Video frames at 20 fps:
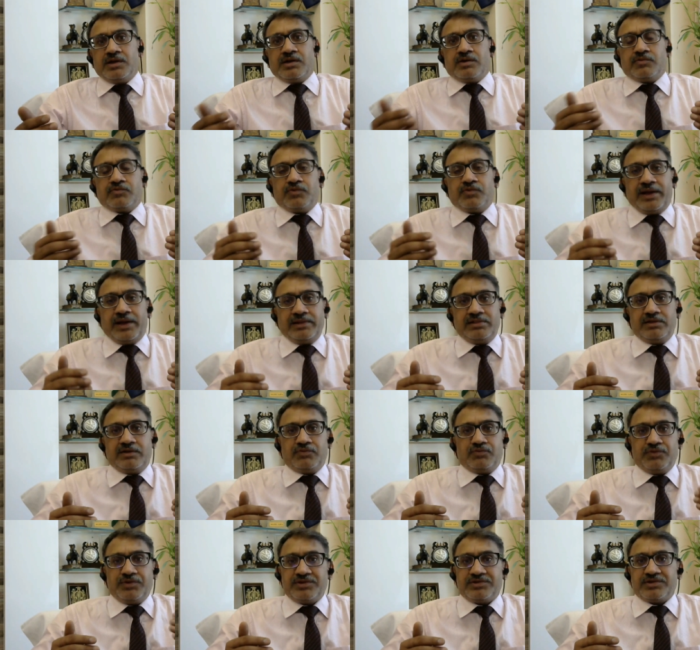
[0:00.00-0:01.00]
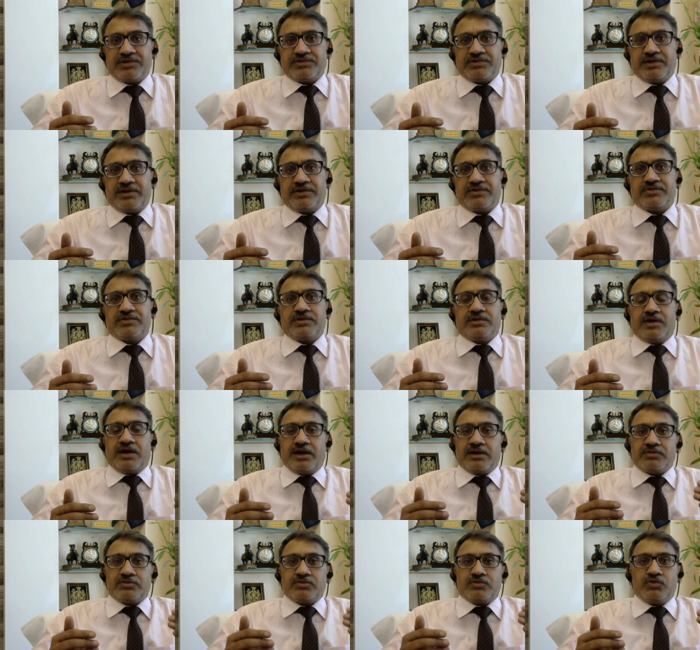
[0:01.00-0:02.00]
while the fixed assets
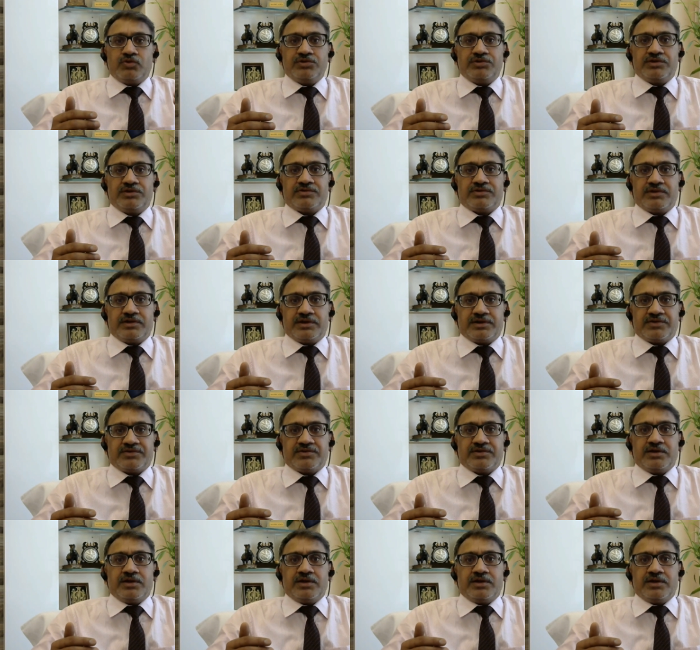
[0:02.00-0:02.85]
are those assets